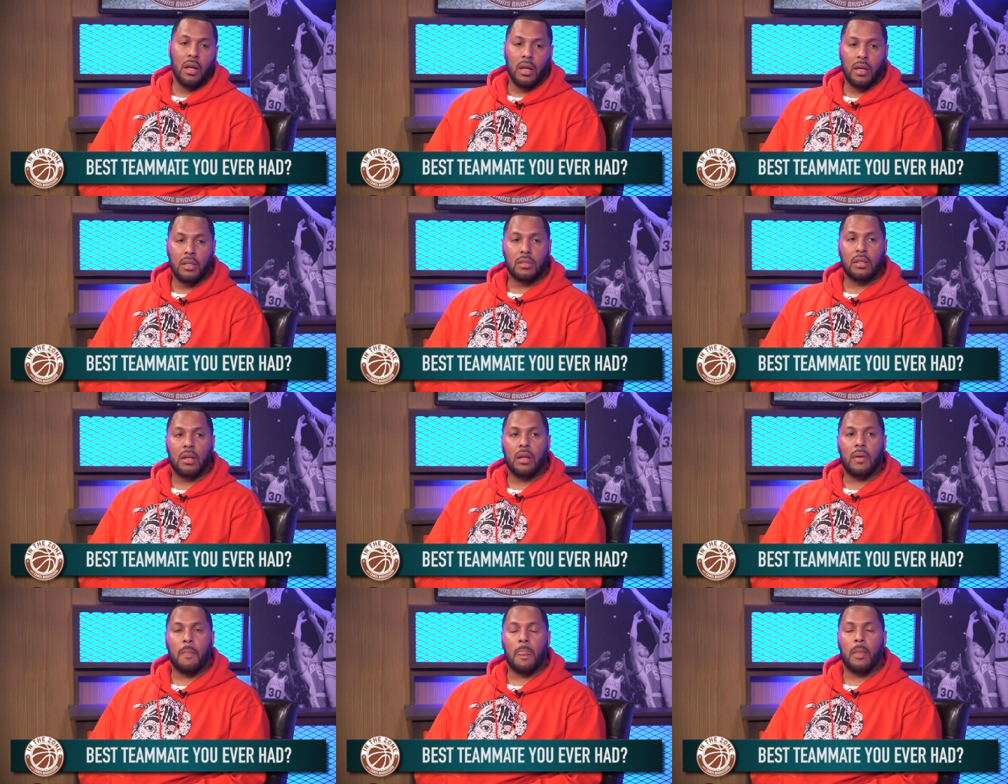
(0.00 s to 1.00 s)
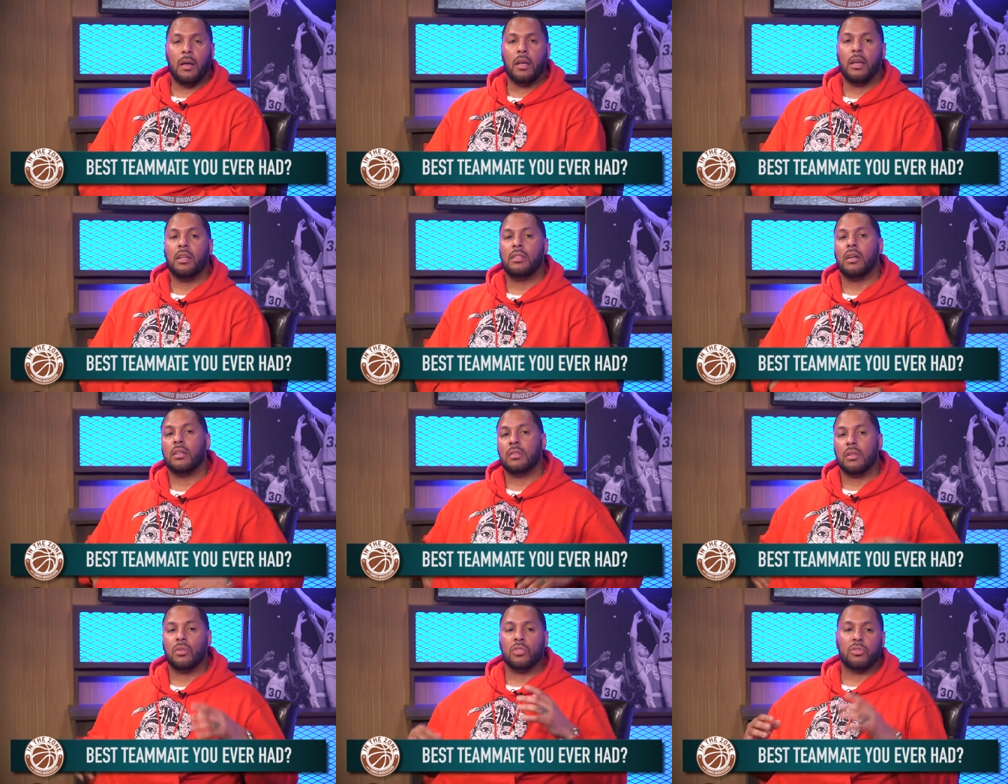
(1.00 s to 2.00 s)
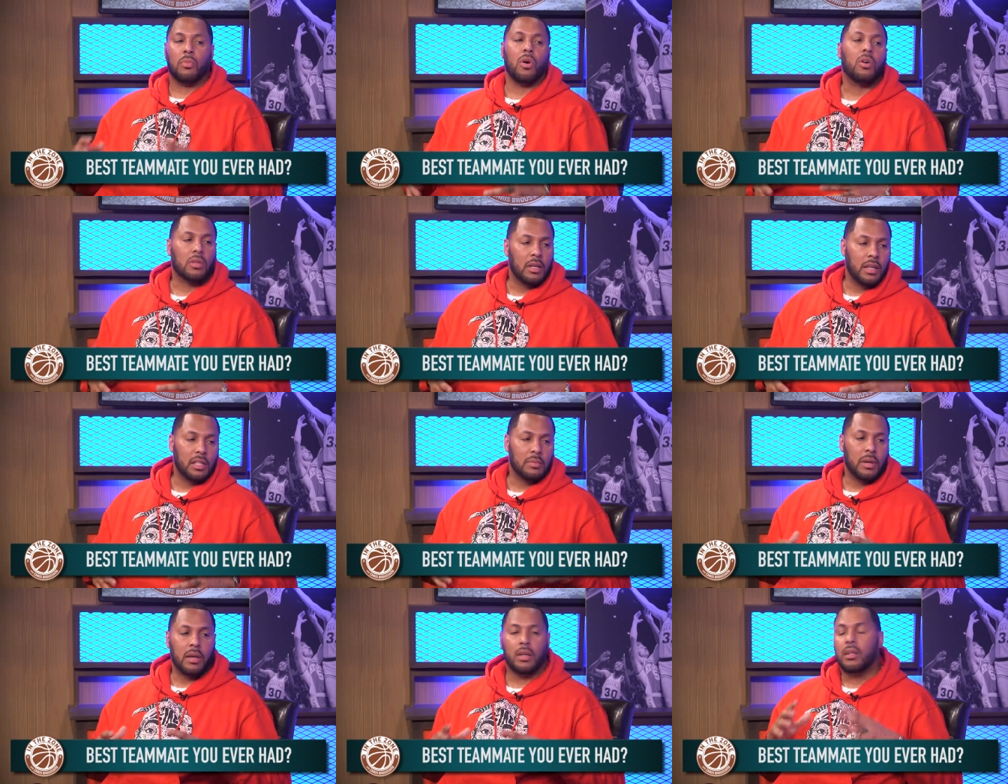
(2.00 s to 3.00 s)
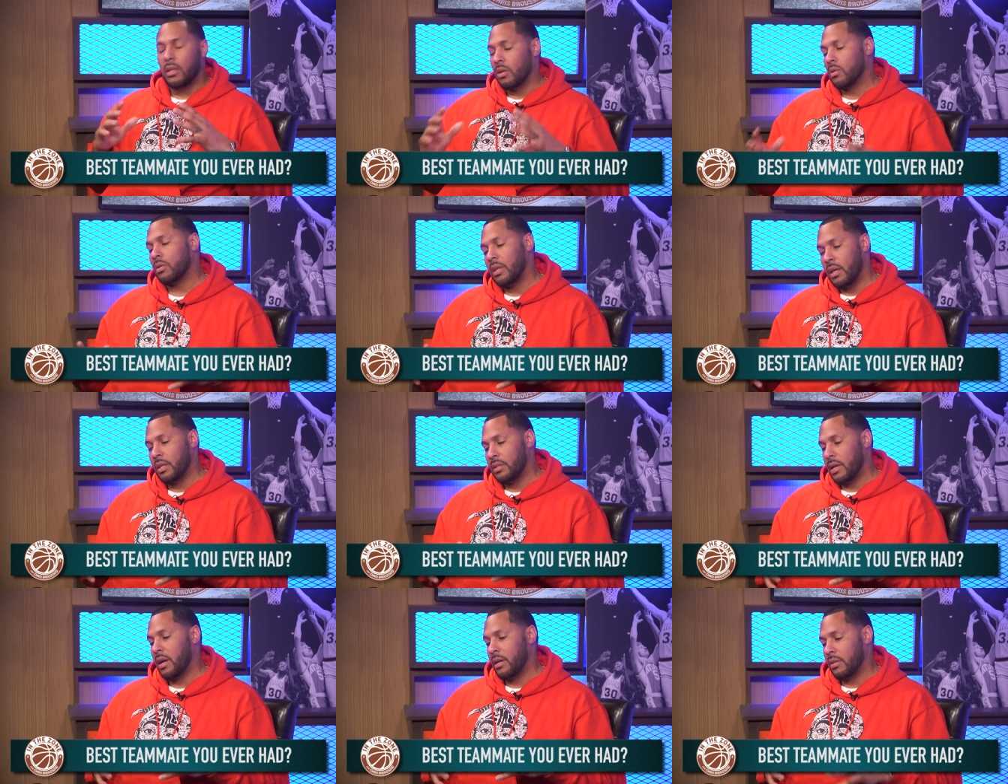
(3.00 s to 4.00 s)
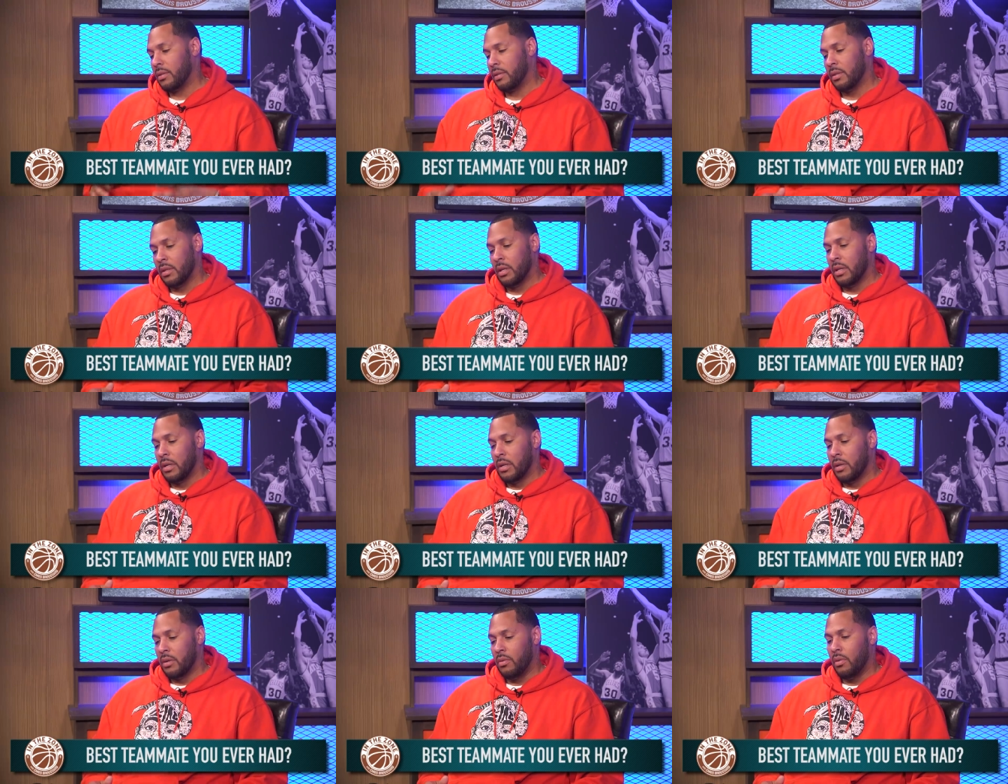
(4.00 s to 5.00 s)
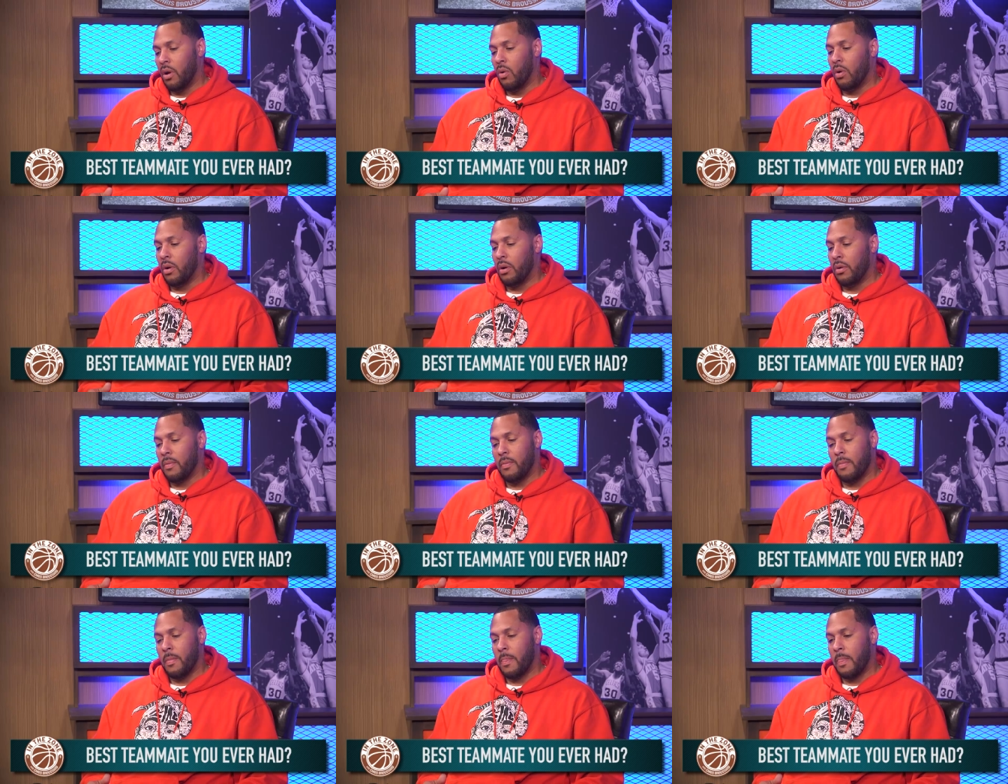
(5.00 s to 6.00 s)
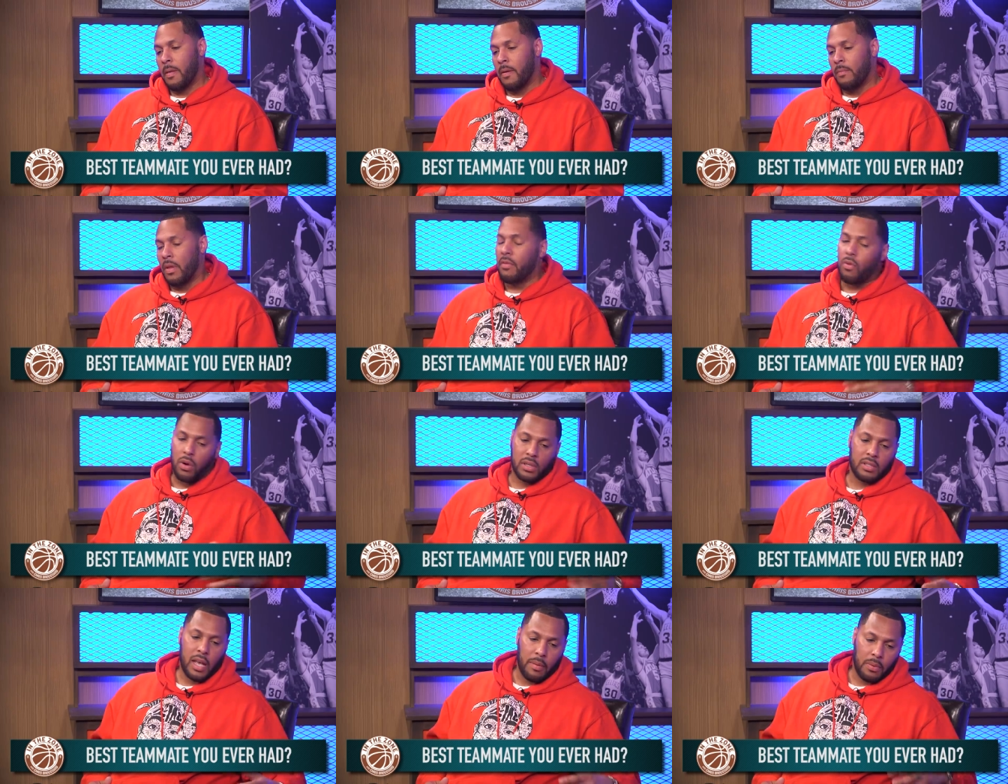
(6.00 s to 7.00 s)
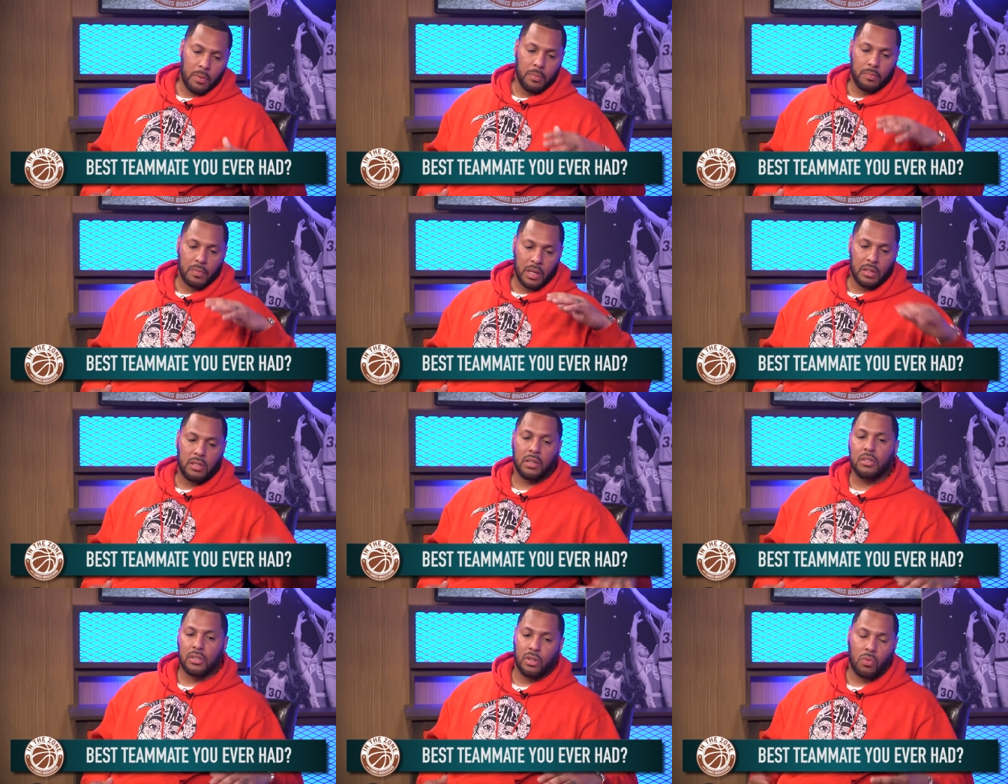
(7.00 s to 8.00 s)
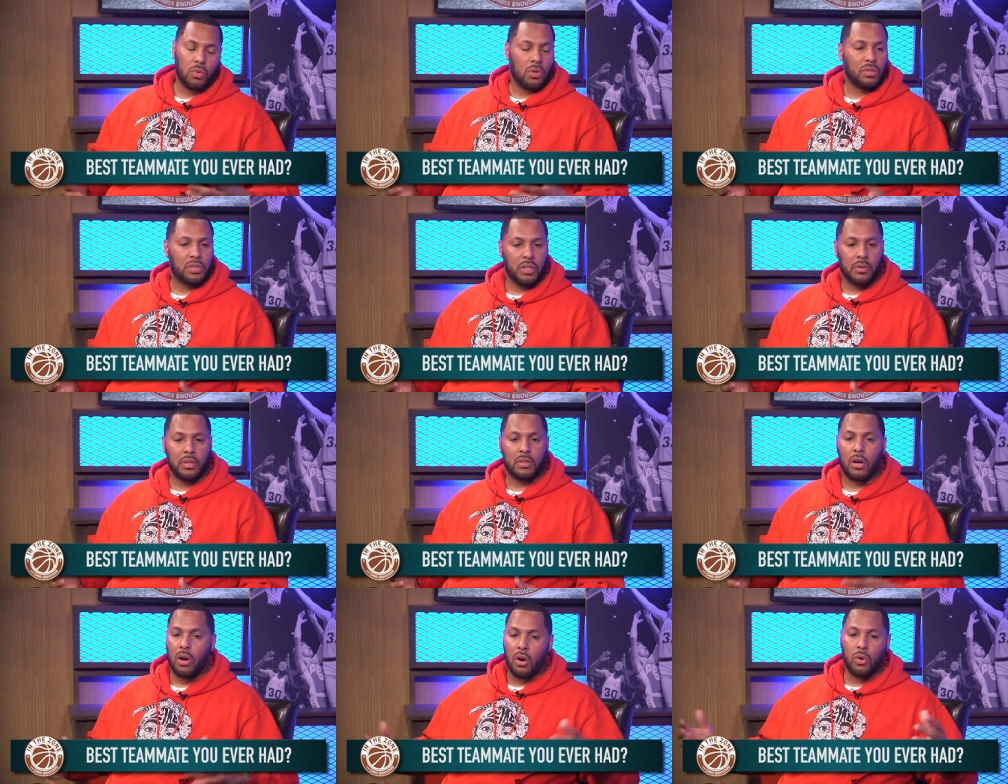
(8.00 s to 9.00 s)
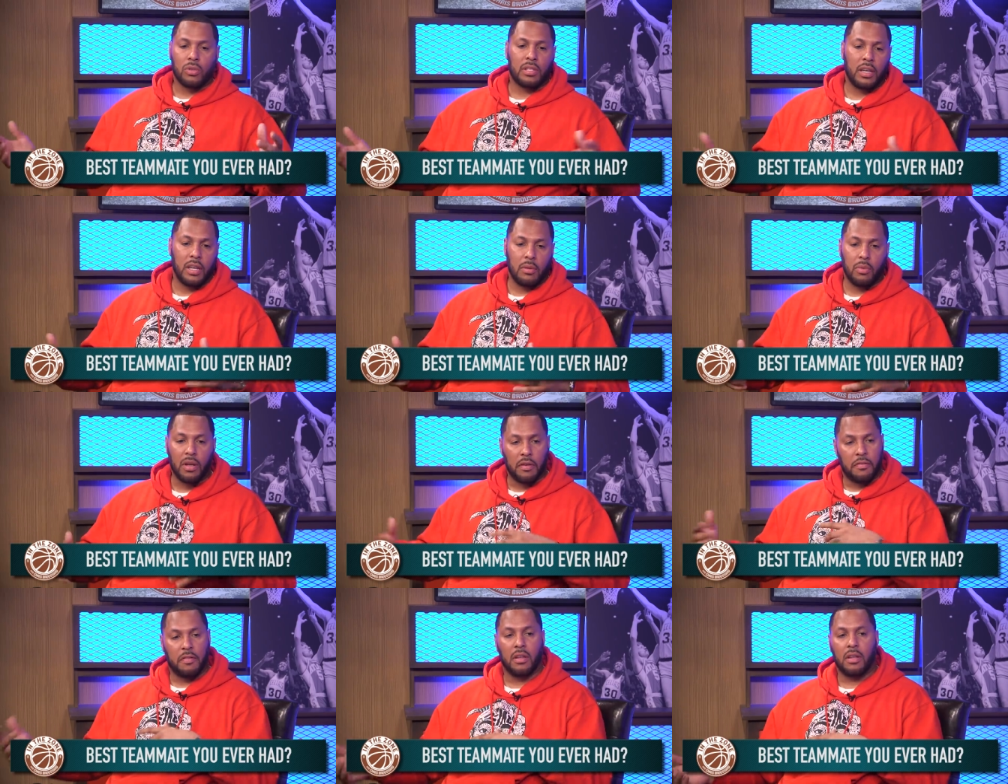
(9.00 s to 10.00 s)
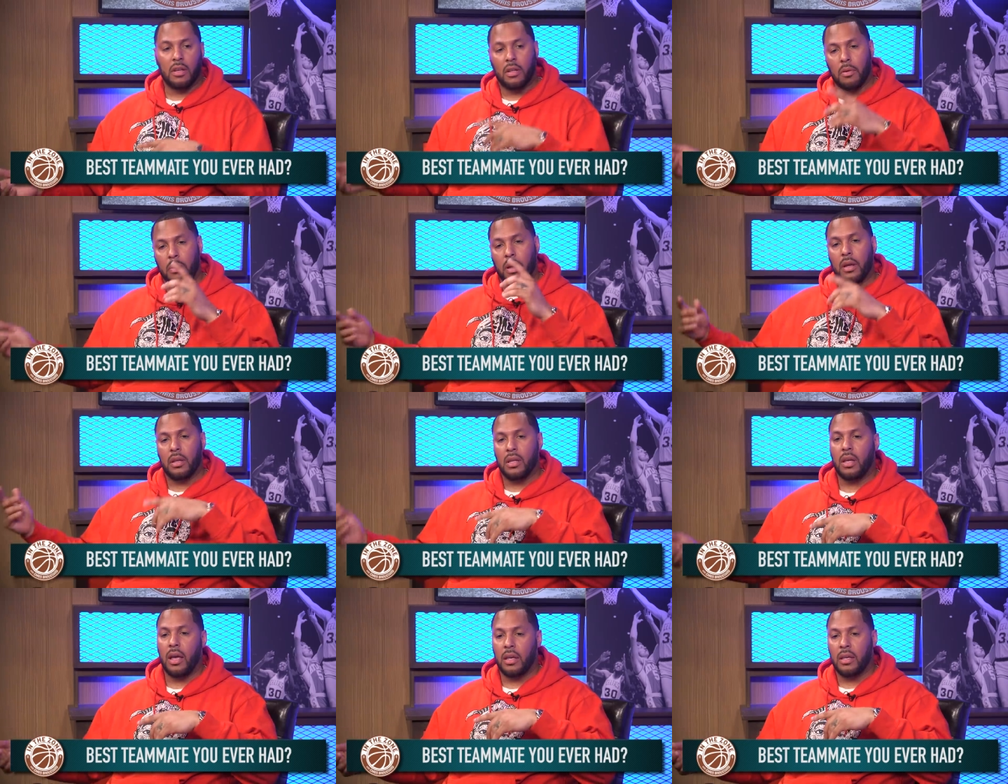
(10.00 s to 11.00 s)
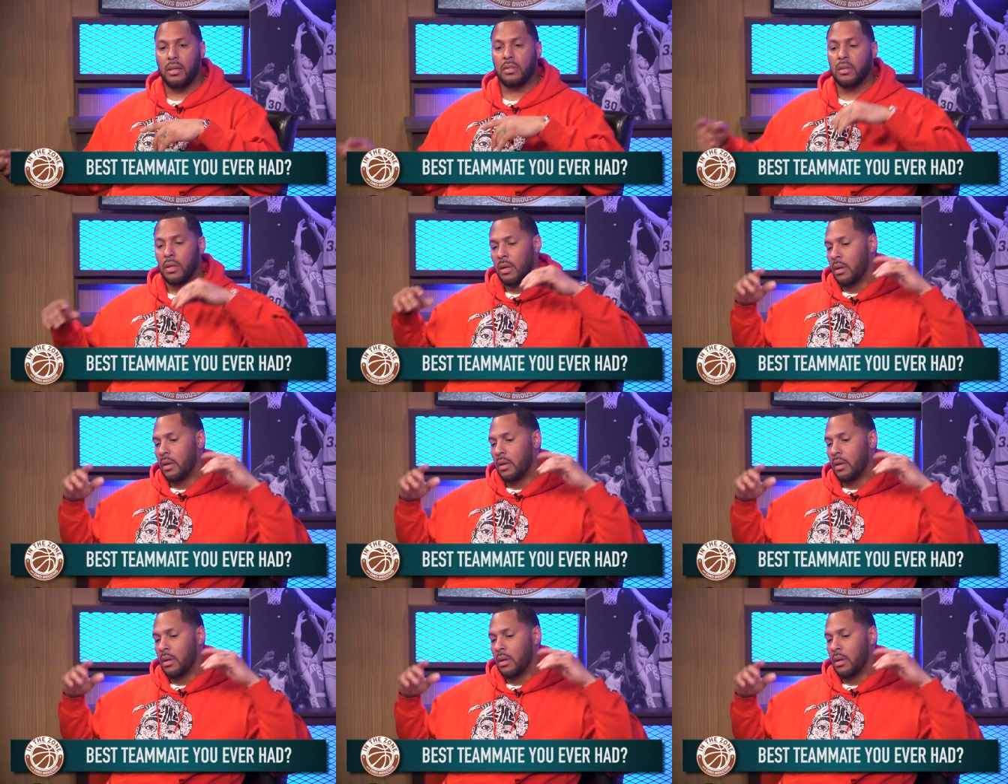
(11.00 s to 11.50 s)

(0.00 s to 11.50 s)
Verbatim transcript: He's he does little small things, man. Little things that you know. For example, he took us to the World Series. The whole team. We in Philly. They're playing the Yankees,